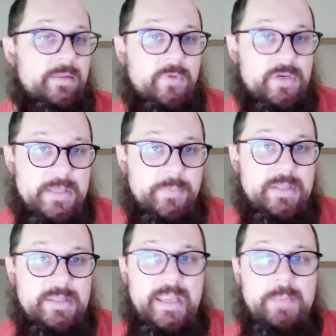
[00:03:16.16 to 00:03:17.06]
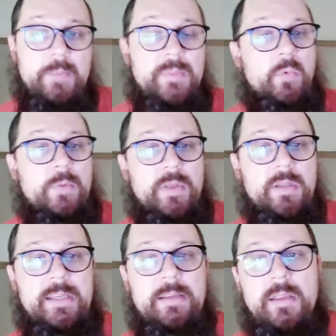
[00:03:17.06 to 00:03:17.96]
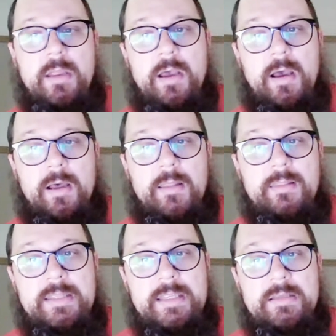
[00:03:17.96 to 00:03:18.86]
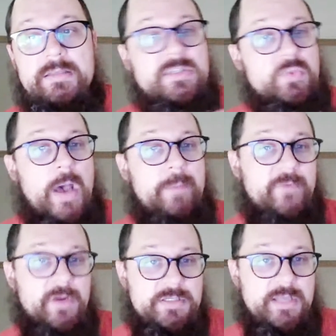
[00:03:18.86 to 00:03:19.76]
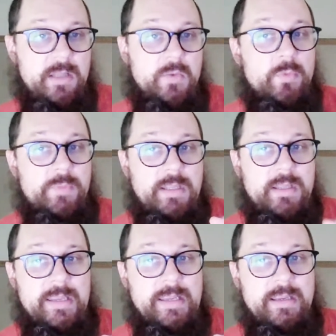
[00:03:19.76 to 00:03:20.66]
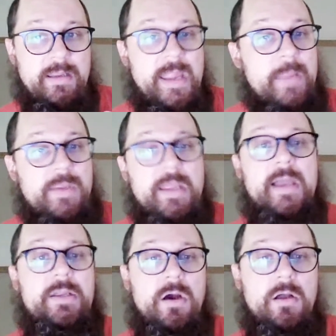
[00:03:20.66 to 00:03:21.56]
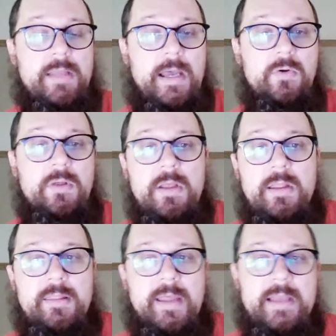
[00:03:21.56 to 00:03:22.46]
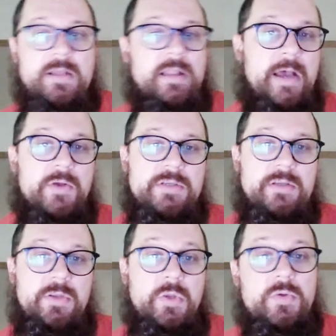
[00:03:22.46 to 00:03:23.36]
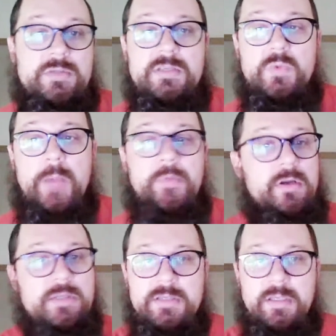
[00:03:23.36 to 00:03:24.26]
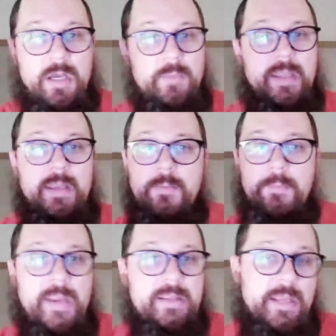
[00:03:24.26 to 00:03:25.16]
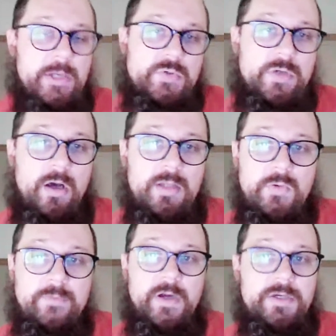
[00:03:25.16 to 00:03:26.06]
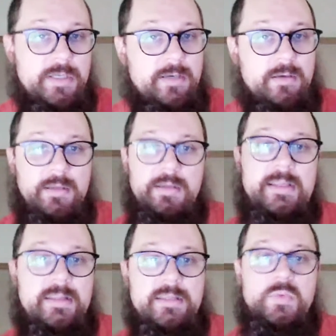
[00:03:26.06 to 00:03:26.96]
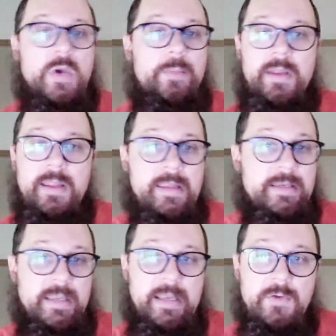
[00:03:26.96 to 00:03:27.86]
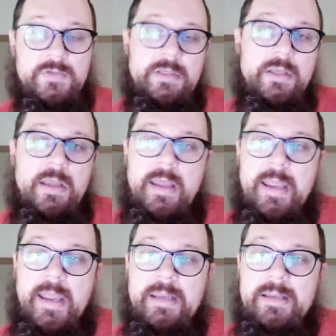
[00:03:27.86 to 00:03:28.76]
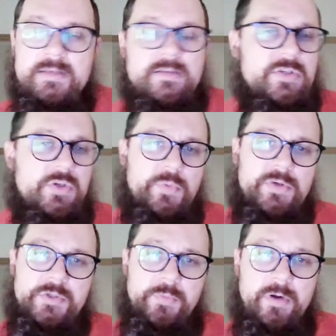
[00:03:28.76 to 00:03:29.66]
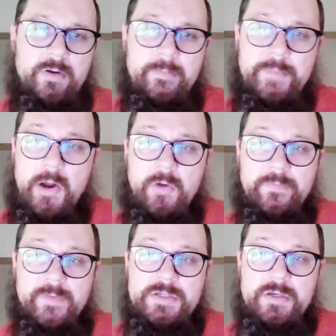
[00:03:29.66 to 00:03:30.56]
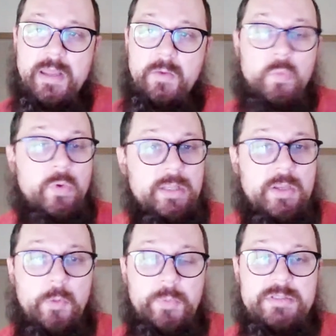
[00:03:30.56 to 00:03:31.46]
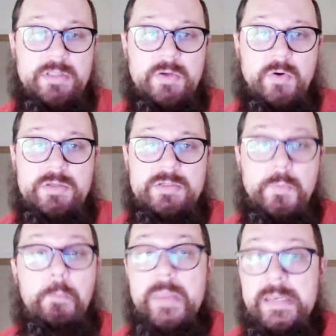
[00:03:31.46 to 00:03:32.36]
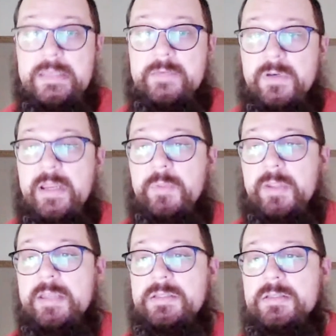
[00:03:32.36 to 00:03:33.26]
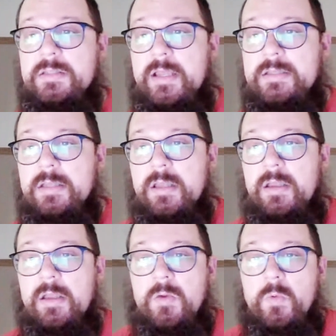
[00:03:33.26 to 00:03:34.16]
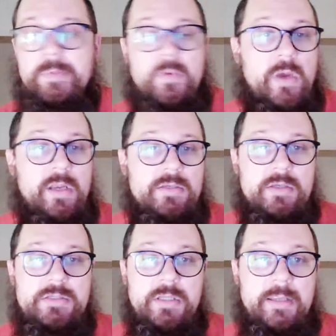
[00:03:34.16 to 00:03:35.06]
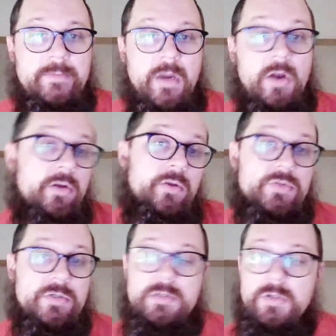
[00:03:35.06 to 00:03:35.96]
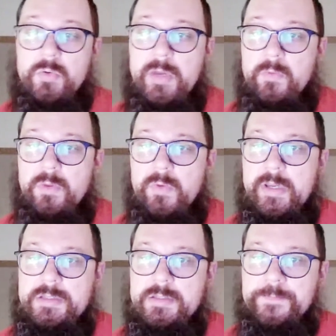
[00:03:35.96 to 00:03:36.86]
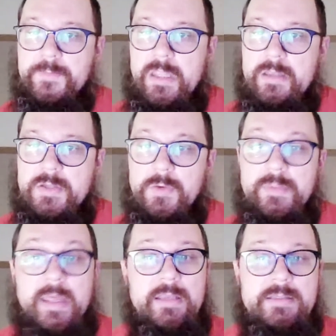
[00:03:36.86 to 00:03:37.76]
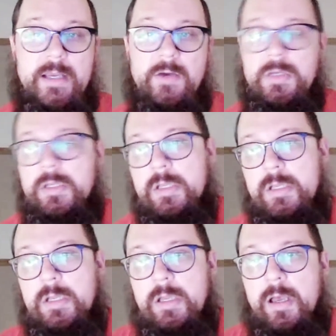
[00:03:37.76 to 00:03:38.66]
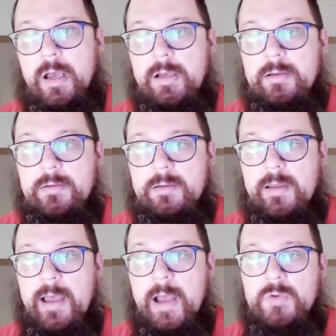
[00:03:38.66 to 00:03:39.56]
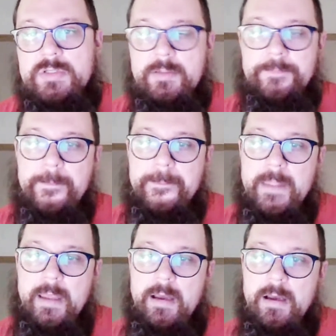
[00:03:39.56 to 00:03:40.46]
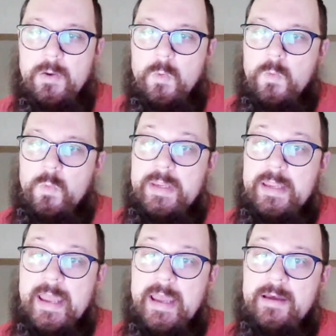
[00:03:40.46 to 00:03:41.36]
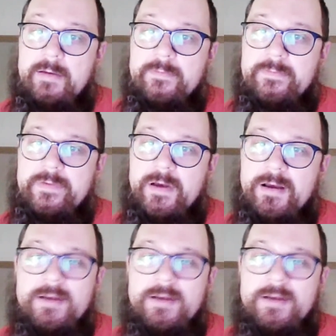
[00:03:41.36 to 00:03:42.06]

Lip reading: for example, in the AMM that we're building, the swap functionality would be a API call now that allows you as a swapper just to come in, make the actual call to a function, get the swap, and then get out. And it's a super, super powerful feature that really opens the doors to many different applications that we've been wanting to actually our users to create with Reach. So that is now out. We have